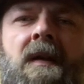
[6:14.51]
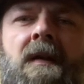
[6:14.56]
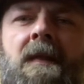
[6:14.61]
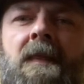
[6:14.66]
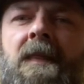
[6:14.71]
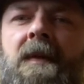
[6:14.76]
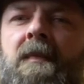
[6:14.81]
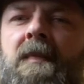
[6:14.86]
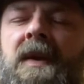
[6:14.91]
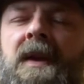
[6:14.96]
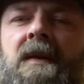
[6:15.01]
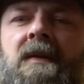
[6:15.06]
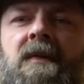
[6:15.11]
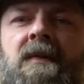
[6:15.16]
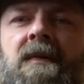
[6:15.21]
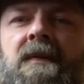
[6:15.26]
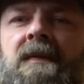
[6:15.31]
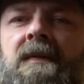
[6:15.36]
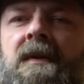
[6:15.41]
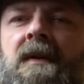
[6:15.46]
the
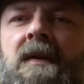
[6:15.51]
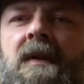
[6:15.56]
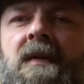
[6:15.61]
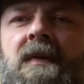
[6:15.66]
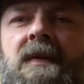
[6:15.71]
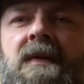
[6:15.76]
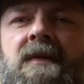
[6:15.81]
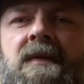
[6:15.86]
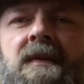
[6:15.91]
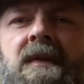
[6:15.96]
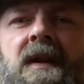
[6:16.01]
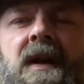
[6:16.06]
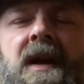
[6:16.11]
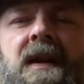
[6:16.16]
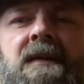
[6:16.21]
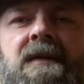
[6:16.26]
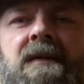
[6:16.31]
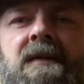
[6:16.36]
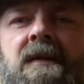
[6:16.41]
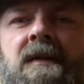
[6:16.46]
Beatles, you know, there's
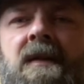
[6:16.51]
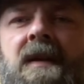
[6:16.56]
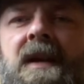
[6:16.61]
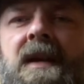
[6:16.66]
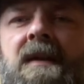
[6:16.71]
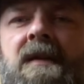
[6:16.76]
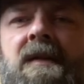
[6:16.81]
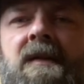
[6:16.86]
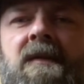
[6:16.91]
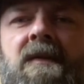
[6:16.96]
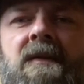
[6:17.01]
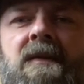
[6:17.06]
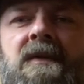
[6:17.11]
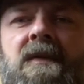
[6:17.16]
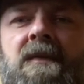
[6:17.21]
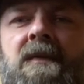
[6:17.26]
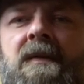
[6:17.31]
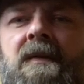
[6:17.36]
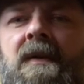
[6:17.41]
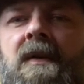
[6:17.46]
lots of great tunes
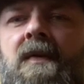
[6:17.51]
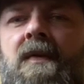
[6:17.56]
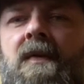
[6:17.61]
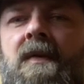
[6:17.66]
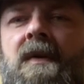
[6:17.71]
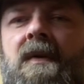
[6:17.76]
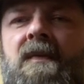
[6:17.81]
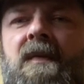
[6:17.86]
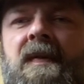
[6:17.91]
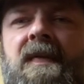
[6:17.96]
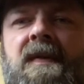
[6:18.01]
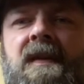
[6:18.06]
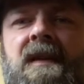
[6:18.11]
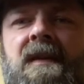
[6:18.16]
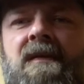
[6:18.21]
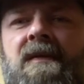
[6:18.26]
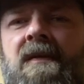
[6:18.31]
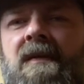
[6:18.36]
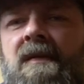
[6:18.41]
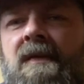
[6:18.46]
that were recorded with
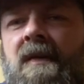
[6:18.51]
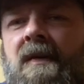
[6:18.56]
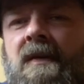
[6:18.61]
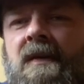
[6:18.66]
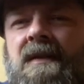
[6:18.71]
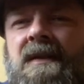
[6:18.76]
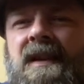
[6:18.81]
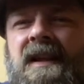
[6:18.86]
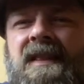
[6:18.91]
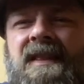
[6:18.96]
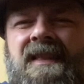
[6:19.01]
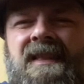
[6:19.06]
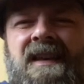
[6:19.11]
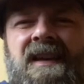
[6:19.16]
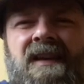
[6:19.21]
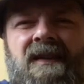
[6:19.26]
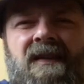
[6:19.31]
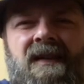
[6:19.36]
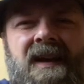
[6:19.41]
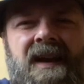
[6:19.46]
these guitars. I
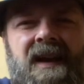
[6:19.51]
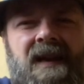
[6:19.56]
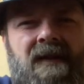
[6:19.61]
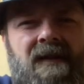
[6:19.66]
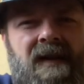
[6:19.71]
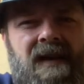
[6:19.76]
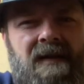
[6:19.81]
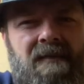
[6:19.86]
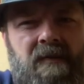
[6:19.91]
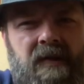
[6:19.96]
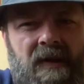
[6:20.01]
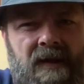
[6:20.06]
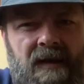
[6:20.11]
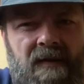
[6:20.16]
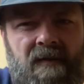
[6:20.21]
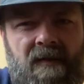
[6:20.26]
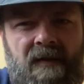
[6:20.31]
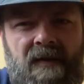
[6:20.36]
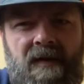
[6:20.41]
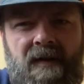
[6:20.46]
think Grant Green
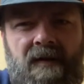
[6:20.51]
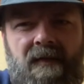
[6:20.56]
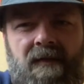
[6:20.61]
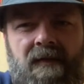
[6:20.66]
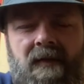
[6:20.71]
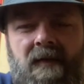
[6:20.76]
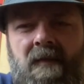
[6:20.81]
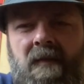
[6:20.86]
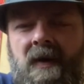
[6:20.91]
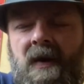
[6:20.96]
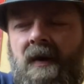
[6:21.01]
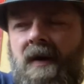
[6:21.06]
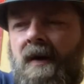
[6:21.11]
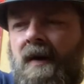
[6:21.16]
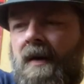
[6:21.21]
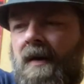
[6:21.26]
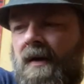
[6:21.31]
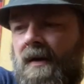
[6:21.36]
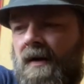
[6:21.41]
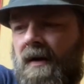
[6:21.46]
played one of them.
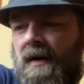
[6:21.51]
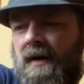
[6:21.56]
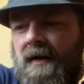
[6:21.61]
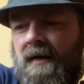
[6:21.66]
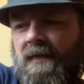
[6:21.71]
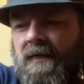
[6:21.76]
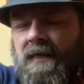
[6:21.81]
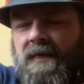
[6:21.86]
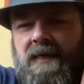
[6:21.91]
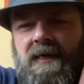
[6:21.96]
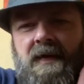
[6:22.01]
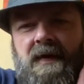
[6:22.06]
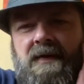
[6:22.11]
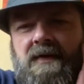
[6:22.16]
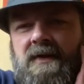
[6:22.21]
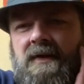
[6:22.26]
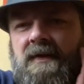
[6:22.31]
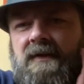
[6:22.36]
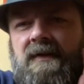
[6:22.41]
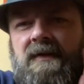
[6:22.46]
They're
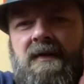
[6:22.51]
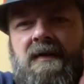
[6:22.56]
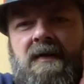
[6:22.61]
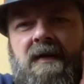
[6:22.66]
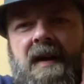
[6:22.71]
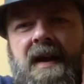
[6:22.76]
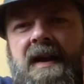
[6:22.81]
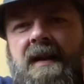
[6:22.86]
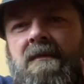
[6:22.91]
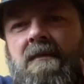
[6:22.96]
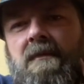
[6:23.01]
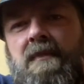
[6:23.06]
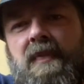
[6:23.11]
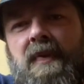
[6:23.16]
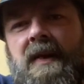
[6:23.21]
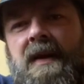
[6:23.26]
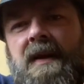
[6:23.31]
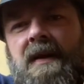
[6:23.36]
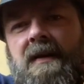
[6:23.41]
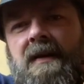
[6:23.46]
just great
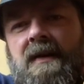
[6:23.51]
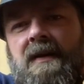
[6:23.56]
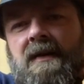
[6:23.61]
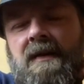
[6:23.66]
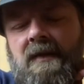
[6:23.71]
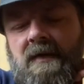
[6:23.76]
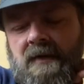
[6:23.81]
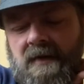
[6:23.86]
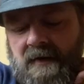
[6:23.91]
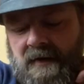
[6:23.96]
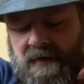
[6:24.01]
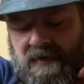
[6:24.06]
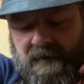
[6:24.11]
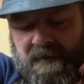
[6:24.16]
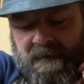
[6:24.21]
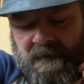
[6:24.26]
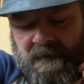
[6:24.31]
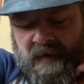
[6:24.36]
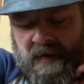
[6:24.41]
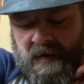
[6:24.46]
player guitars.
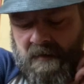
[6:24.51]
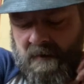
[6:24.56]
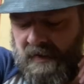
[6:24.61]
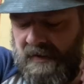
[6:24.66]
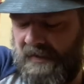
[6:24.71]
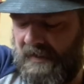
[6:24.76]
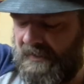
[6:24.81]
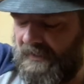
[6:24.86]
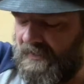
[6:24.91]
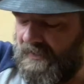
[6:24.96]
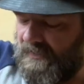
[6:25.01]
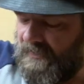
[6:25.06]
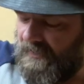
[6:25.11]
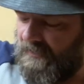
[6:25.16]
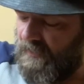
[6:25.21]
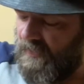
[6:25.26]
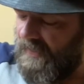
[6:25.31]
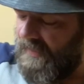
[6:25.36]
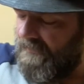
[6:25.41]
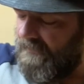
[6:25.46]
But that's just
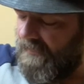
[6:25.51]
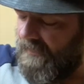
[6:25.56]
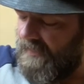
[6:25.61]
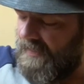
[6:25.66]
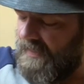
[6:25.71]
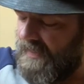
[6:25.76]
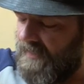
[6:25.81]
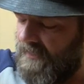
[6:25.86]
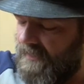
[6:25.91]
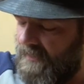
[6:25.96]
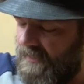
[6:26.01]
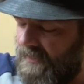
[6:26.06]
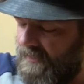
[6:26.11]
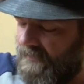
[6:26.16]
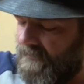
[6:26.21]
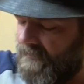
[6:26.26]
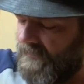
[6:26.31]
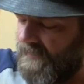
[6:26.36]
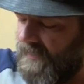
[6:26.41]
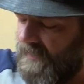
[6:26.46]
a brief rundown
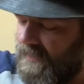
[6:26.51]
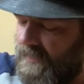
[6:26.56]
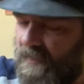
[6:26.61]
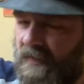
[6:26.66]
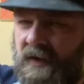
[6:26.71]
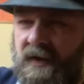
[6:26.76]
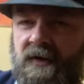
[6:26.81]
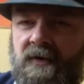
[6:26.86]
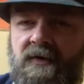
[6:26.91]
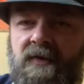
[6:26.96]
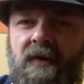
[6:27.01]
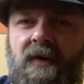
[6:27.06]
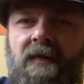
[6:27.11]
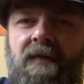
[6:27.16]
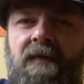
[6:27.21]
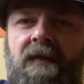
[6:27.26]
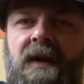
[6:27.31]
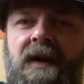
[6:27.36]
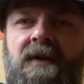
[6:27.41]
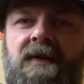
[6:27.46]
on, you know, the
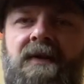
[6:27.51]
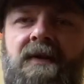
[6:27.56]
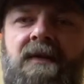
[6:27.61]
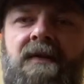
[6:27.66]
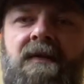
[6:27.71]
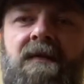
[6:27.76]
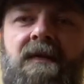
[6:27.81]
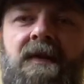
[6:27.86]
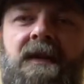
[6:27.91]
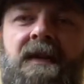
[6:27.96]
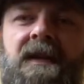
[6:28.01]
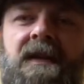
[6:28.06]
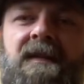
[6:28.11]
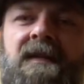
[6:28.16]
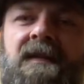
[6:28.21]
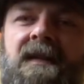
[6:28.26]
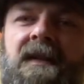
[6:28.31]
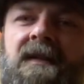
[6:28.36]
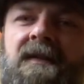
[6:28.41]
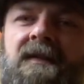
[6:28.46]
control functions of what
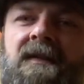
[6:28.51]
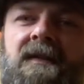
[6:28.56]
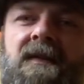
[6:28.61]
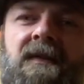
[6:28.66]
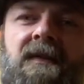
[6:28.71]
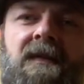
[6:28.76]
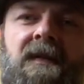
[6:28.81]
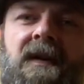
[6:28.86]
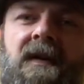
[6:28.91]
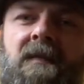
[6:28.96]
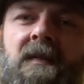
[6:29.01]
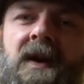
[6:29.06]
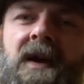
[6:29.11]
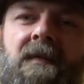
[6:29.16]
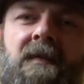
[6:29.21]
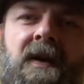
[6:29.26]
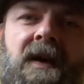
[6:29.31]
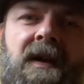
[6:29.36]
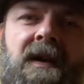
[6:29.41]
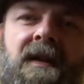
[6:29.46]
these things do. And in
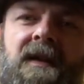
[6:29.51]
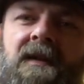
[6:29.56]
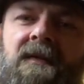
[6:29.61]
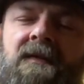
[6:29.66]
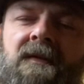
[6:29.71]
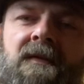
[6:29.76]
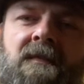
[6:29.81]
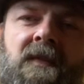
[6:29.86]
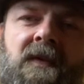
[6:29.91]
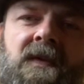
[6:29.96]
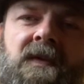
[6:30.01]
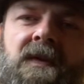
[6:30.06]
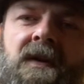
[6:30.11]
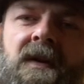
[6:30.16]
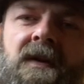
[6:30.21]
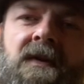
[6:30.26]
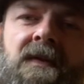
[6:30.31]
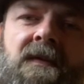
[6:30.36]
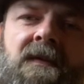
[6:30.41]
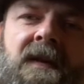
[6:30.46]
my mind, these are the most
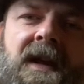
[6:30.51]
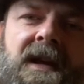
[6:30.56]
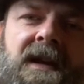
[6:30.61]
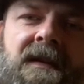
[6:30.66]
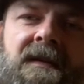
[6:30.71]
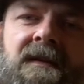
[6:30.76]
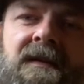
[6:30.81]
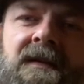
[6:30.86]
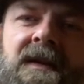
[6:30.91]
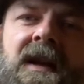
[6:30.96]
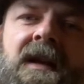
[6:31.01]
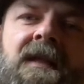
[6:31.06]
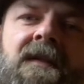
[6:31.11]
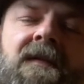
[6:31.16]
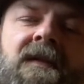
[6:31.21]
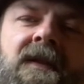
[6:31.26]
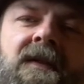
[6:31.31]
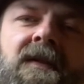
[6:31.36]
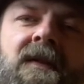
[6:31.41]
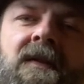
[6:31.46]
underrated style
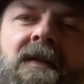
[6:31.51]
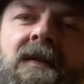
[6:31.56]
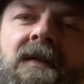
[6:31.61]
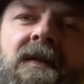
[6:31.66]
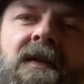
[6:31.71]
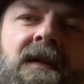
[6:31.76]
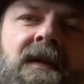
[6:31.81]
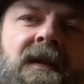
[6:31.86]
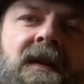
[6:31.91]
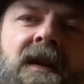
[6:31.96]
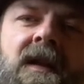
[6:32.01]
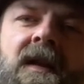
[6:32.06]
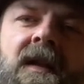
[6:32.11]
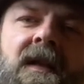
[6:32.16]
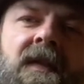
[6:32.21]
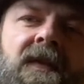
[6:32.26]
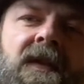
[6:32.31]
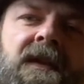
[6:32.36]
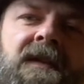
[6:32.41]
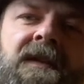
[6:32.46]
of guitar
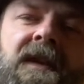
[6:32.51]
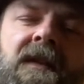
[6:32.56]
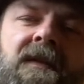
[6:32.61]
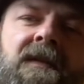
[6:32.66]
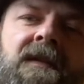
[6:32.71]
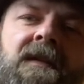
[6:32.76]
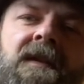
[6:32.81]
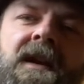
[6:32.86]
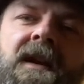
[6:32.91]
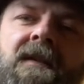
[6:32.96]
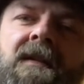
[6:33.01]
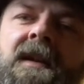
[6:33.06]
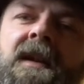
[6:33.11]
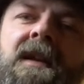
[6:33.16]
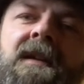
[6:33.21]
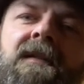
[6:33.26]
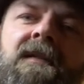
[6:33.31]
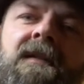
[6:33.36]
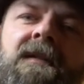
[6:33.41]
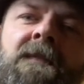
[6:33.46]
that's out there
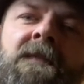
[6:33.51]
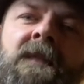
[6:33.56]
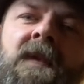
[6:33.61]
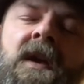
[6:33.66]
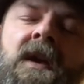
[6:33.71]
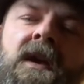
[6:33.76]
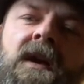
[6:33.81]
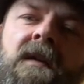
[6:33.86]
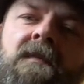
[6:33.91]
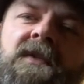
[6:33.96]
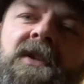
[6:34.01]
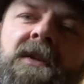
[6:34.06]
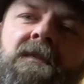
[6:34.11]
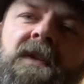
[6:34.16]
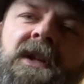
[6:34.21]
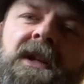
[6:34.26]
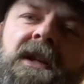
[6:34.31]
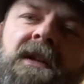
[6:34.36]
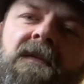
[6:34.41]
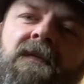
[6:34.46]
nowadays. I'm
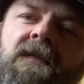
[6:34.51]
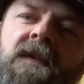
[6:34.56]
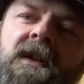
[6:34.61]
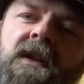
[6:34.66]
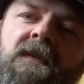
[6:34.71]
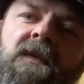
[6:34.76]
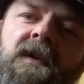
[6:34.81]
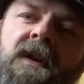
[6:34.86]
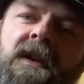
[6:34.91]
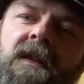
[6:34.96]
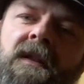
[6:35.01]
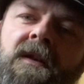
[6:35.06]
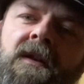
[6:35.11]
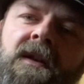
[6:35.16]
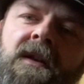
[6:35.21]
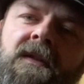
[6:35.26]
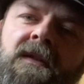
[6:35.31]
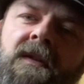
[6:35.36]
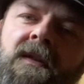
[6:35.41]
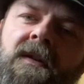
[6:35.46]
Jimmy D for Anyone Can
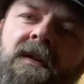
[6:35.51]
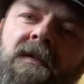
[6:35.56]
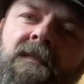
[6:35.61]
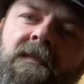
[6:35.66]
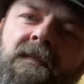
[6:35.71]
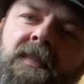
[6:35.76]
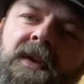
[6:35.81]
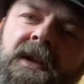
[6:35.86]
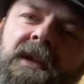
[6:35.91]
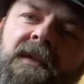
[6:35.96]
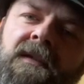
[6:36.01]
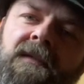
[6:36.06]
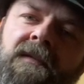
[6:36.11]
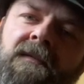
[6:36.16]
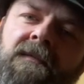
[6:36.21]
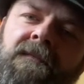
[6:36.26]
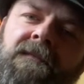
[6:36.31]
Learn Guitar. Peace.